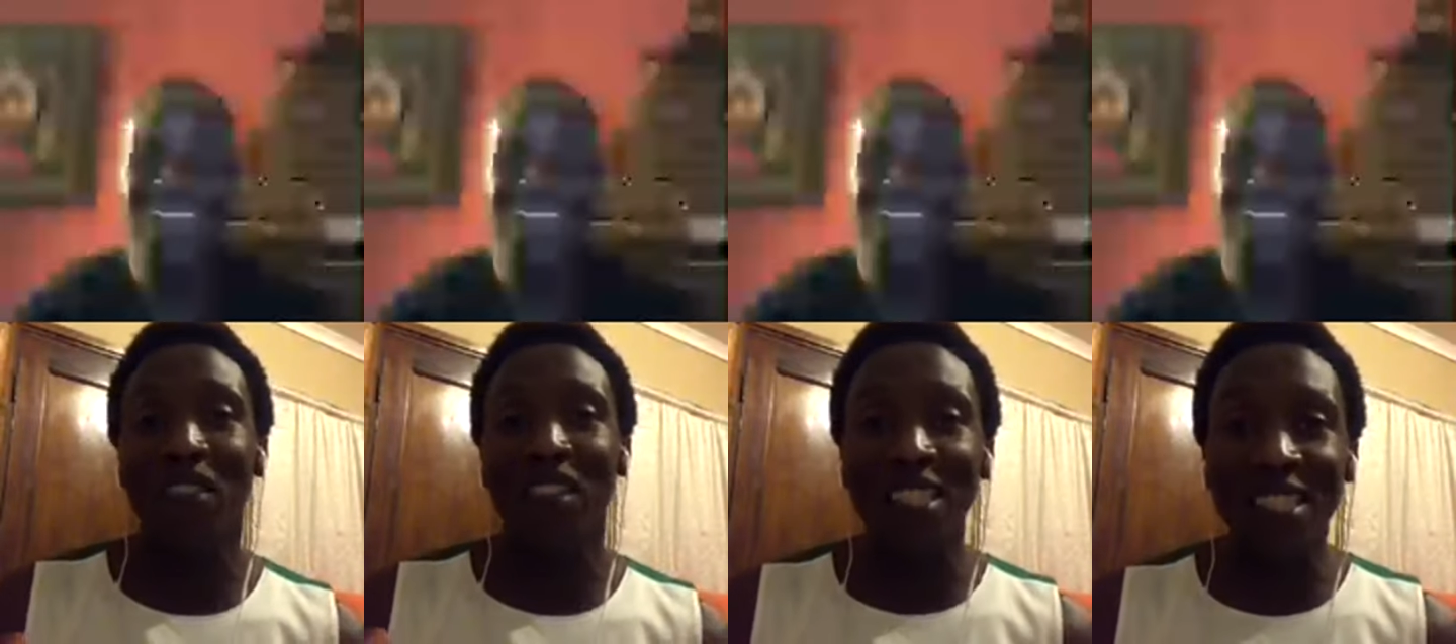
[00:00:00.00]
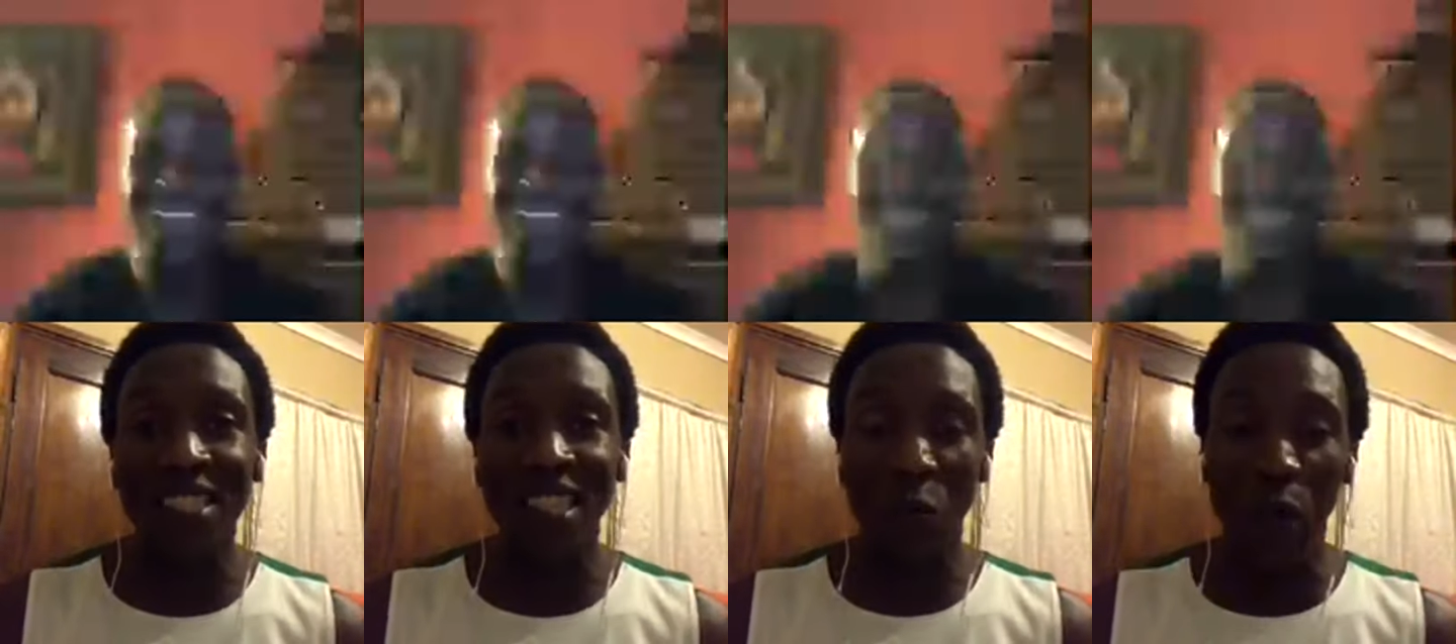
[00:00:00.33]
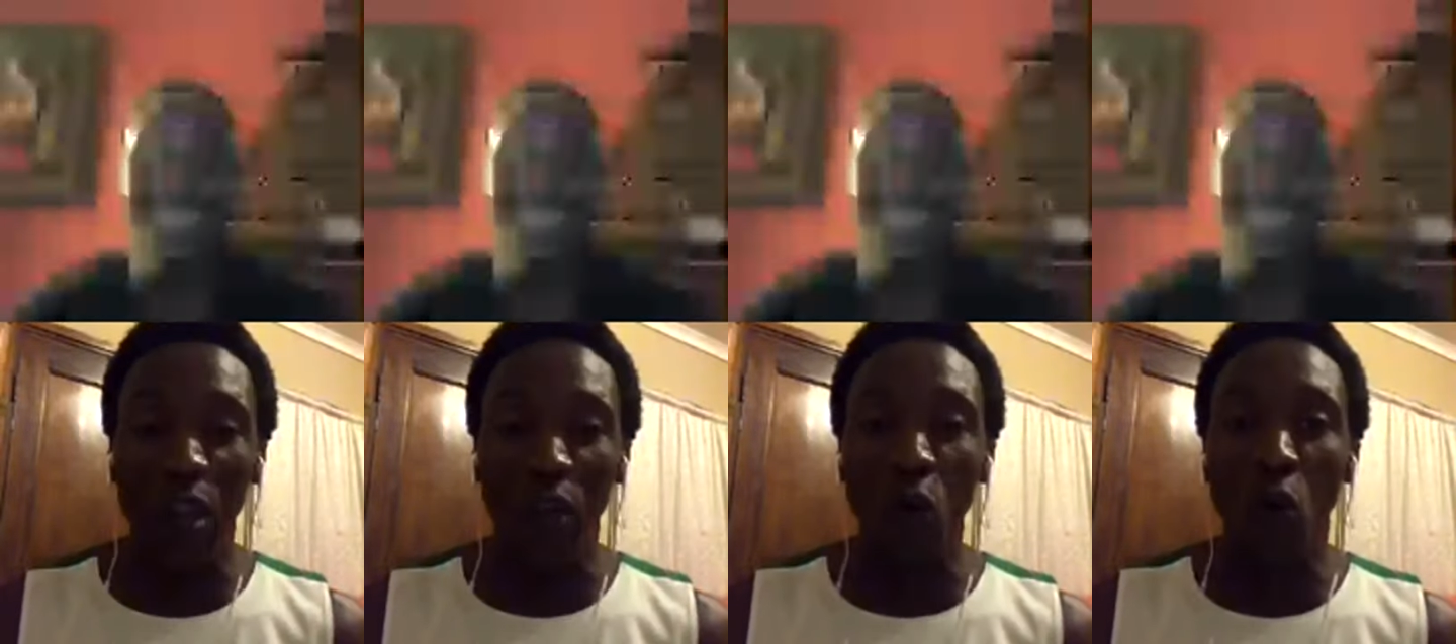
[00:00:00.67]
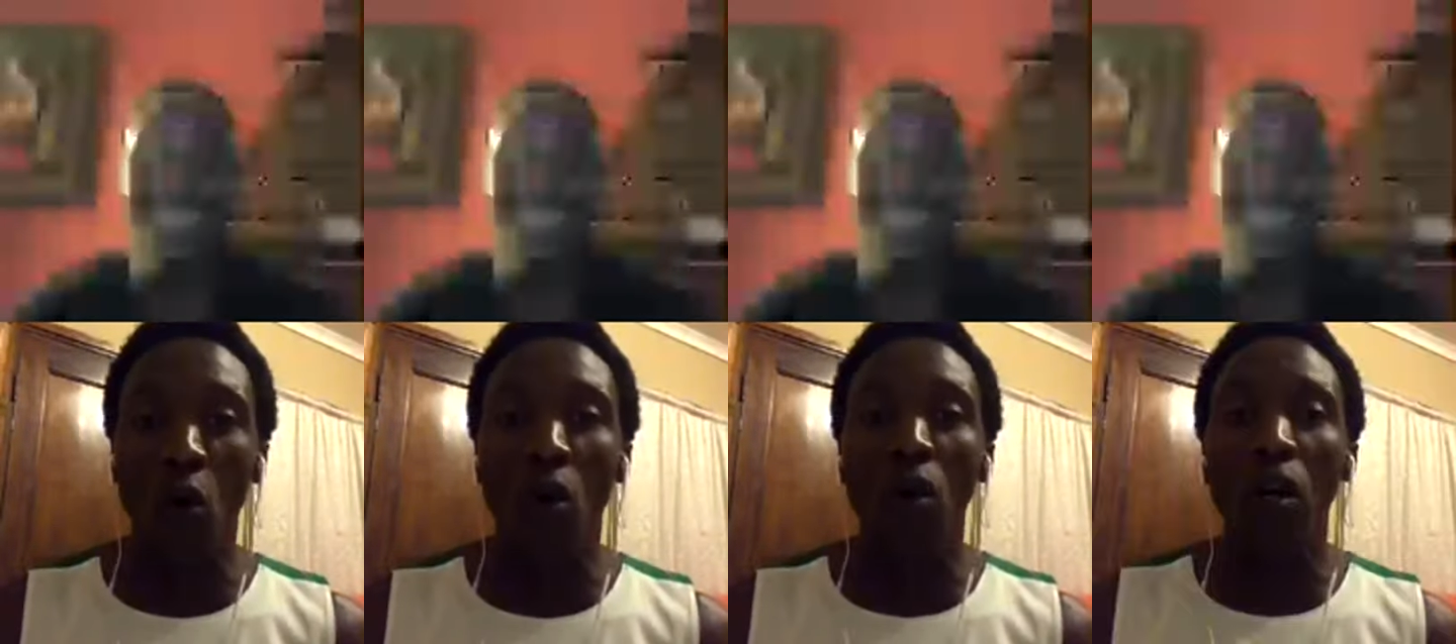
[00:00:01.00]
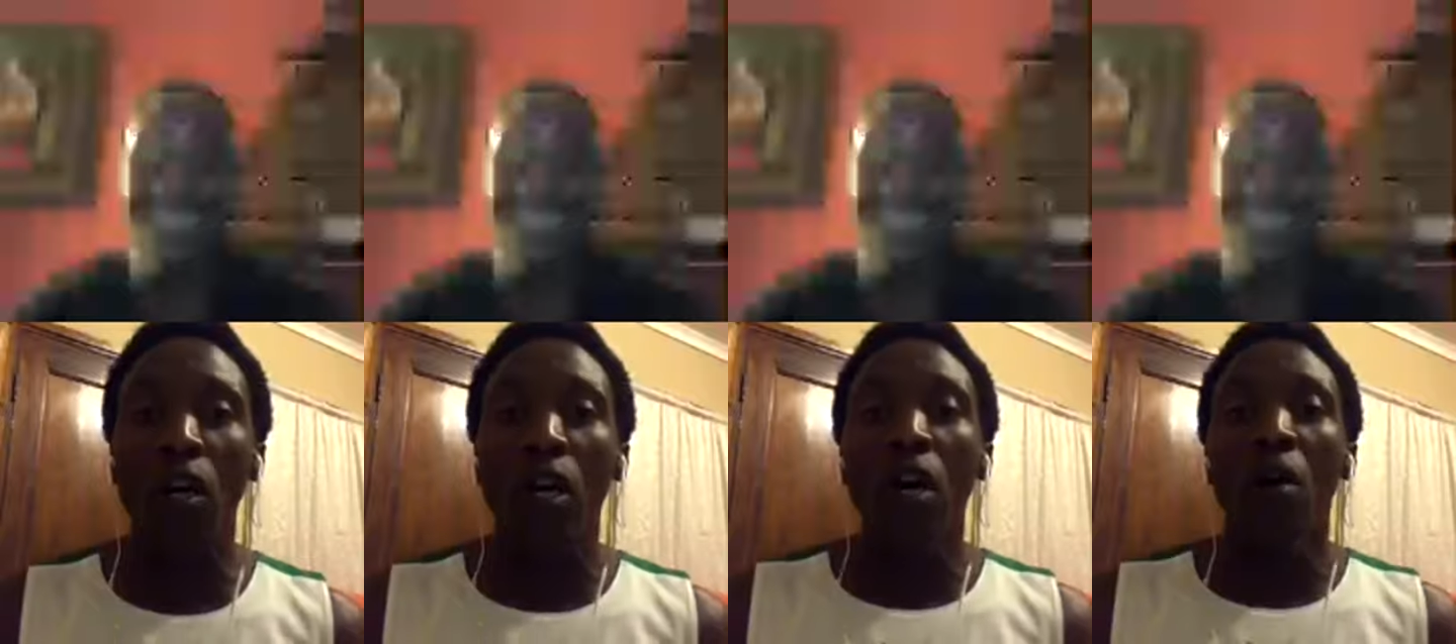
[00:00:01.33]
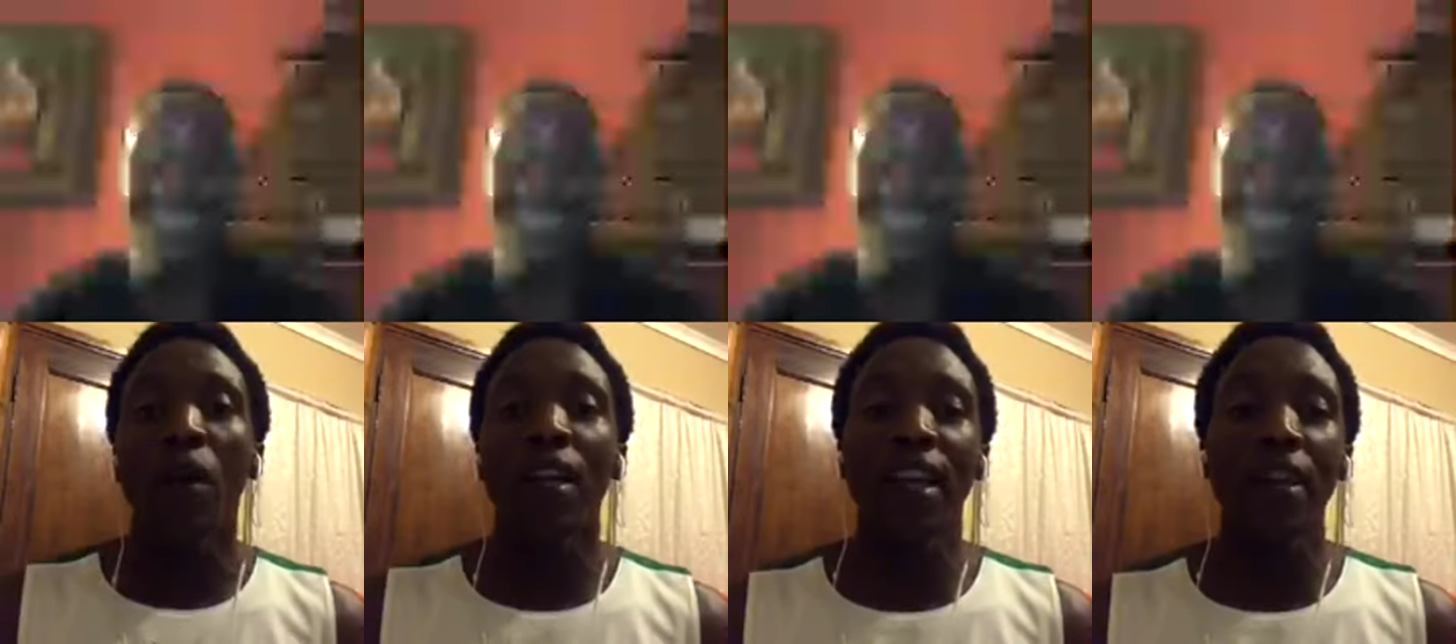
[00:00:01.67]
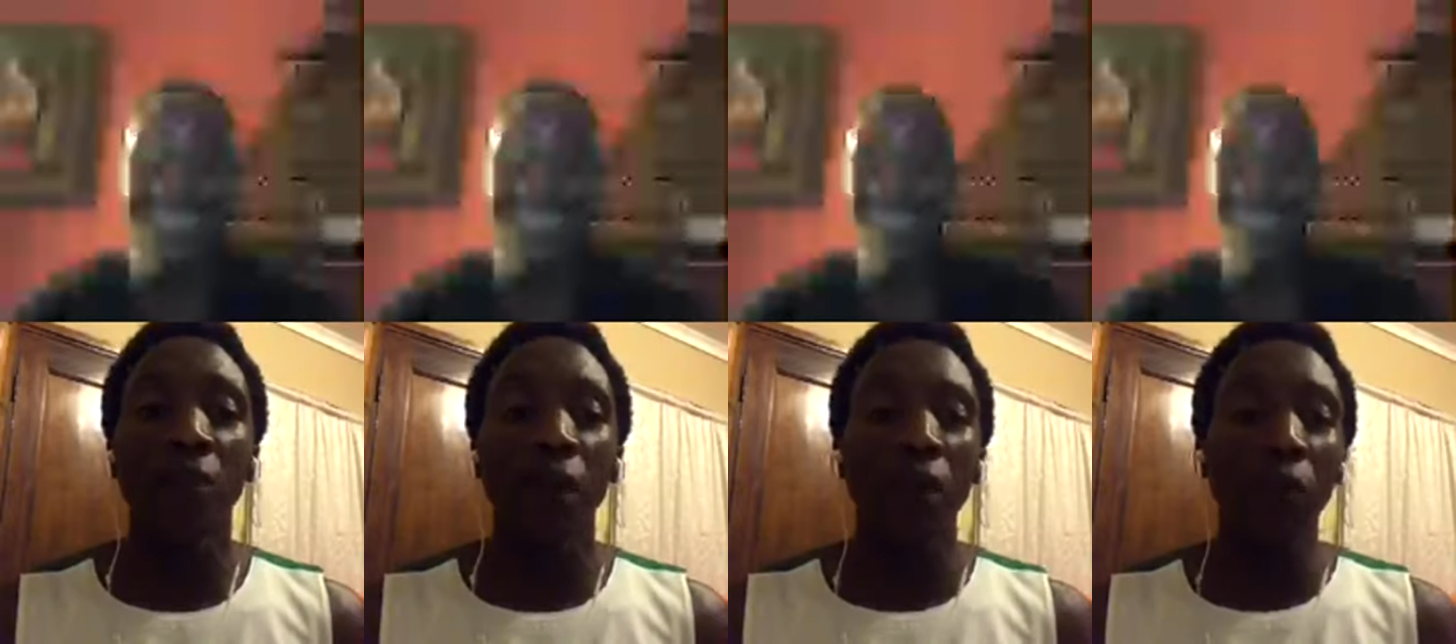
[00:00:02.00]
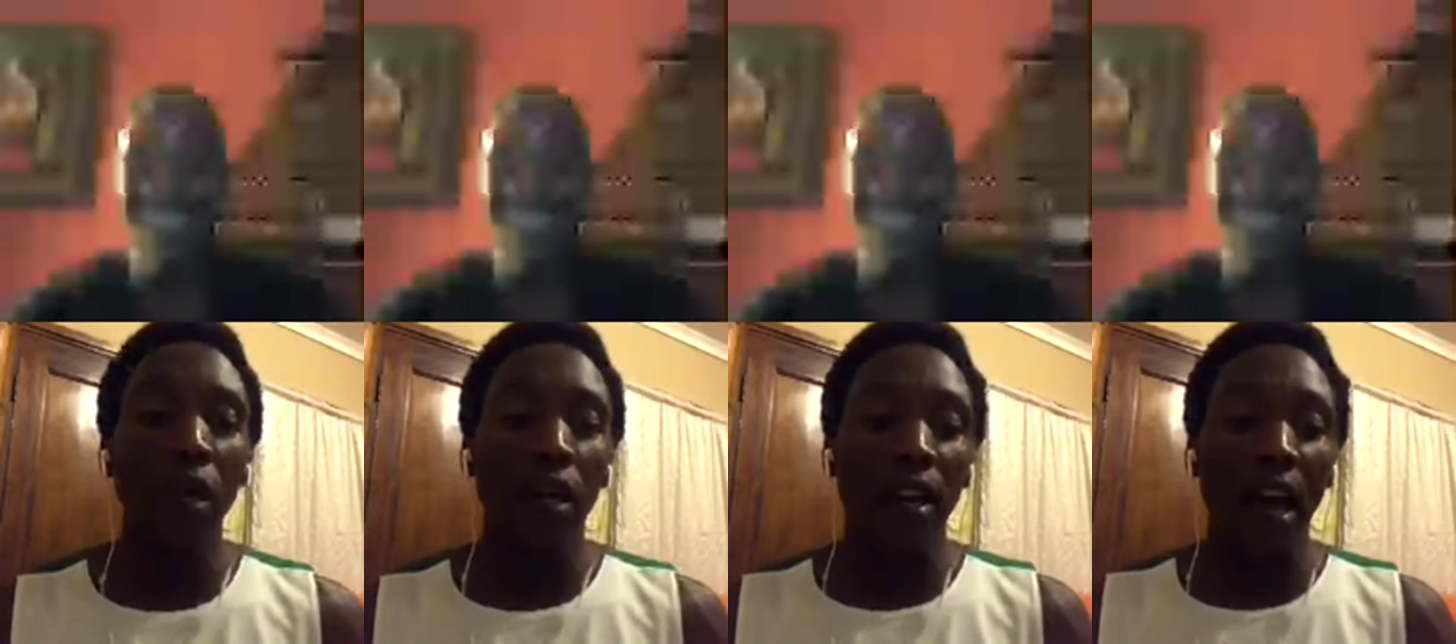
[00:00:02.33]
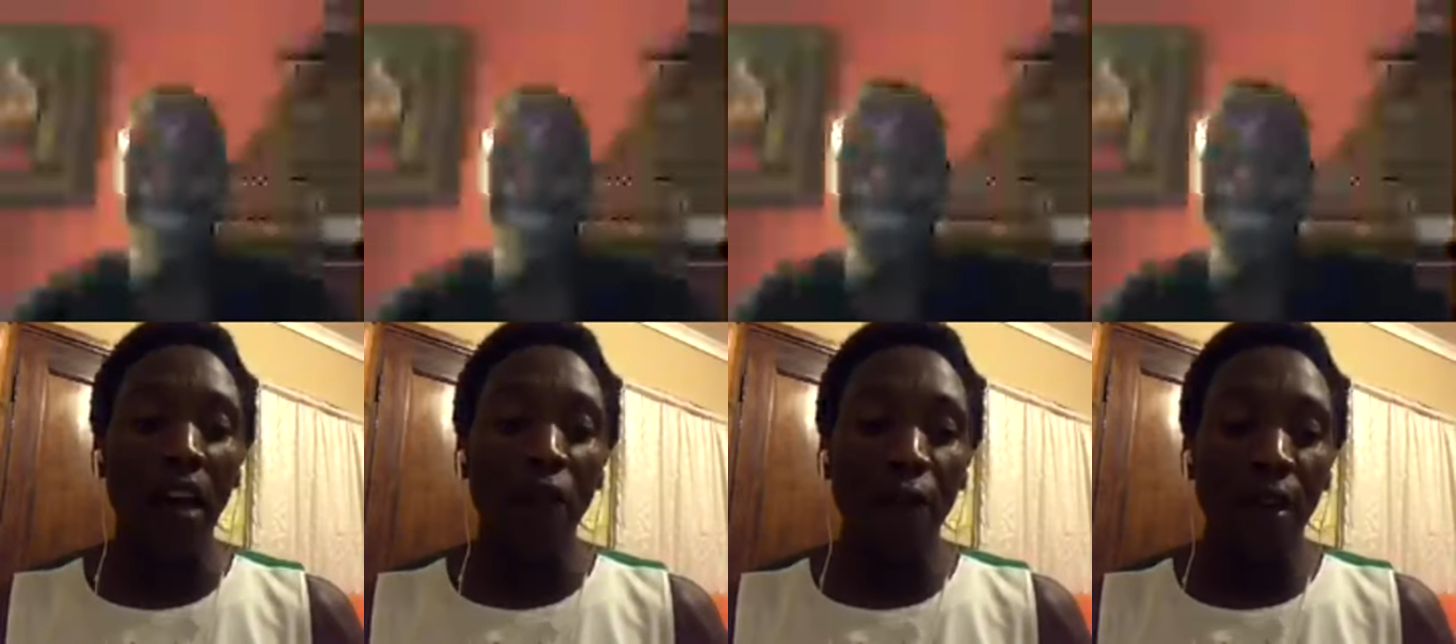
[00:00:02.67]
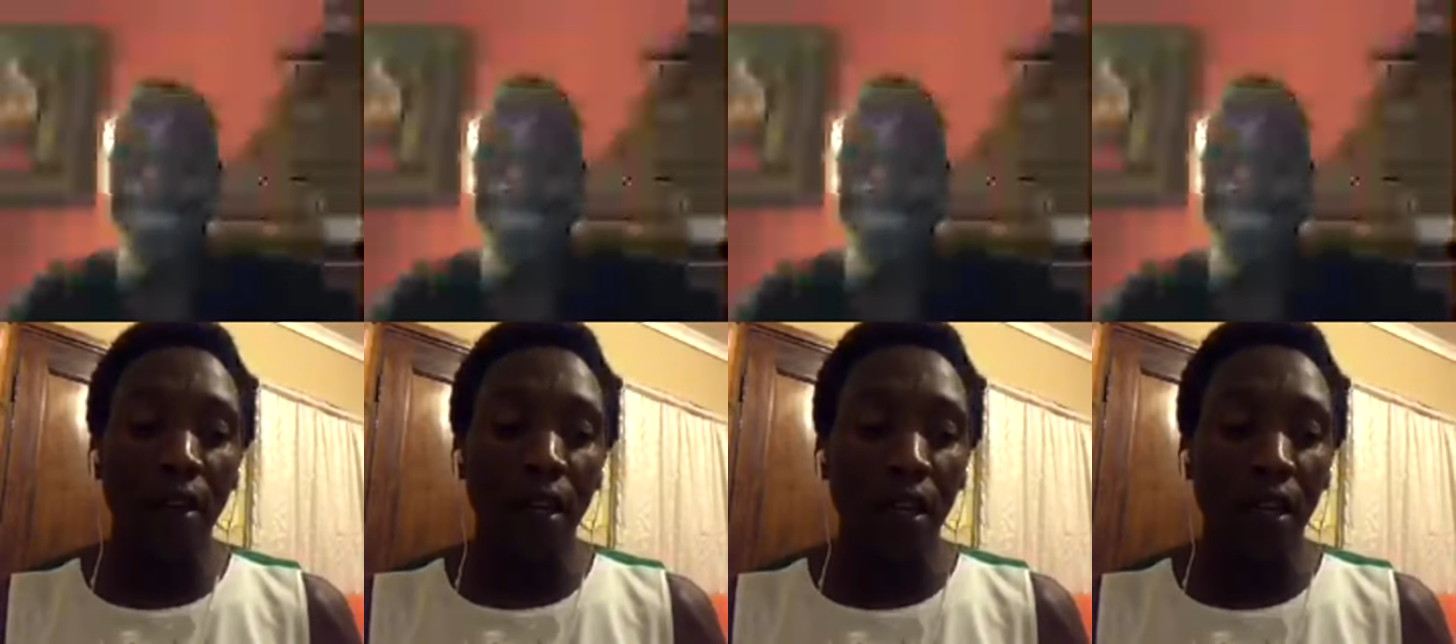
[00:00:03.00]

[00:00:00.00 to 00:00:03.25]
distance that we had to walk. But then when we arrived at